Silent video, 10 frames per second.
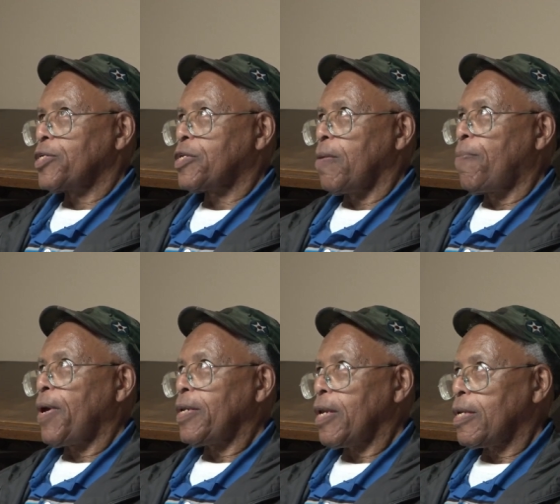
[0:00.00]
it's
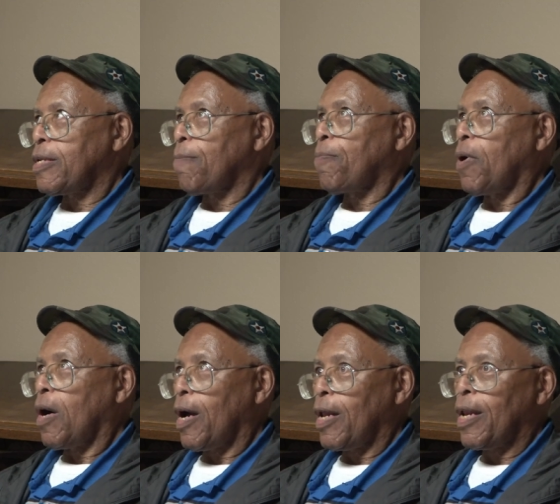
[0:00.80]
dependent
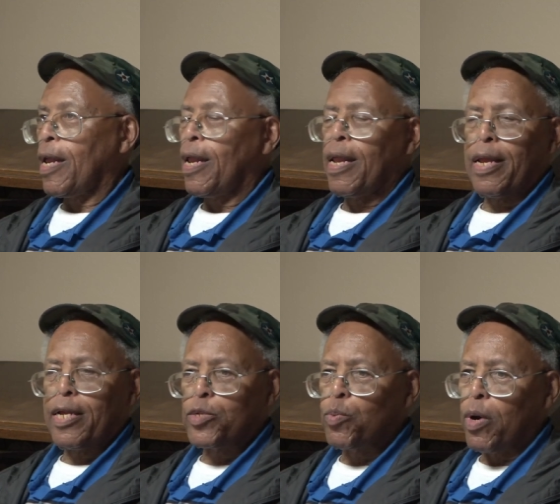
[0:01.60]
upon
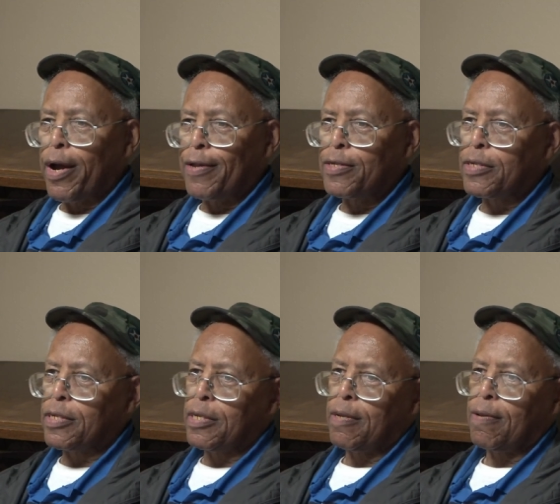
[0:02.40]
each
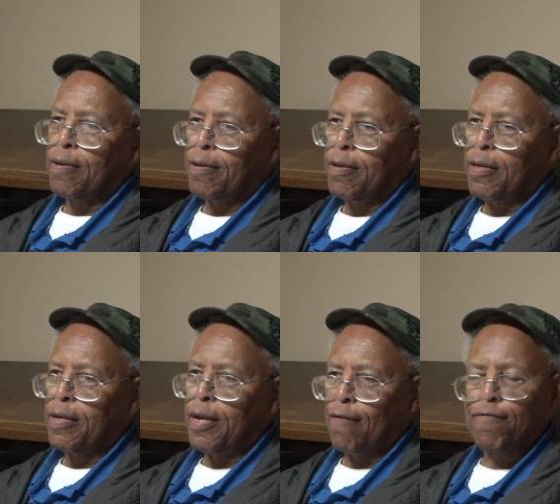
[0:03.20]
one's
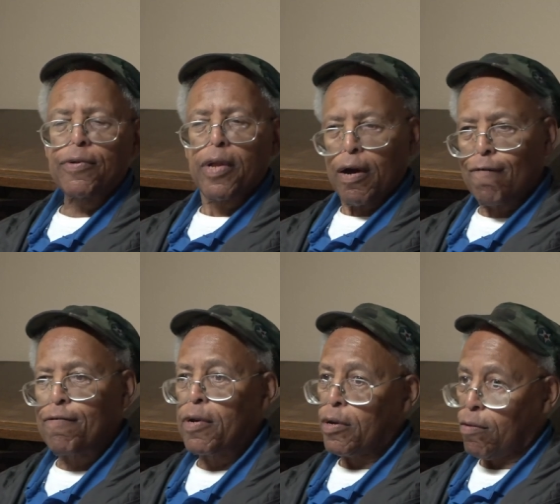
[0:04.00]
level
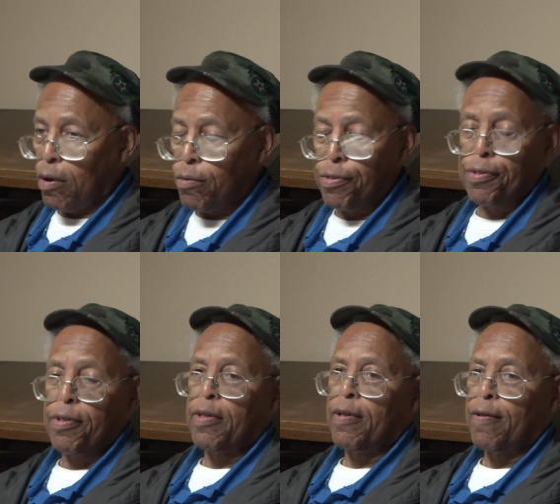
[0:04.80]
of growth.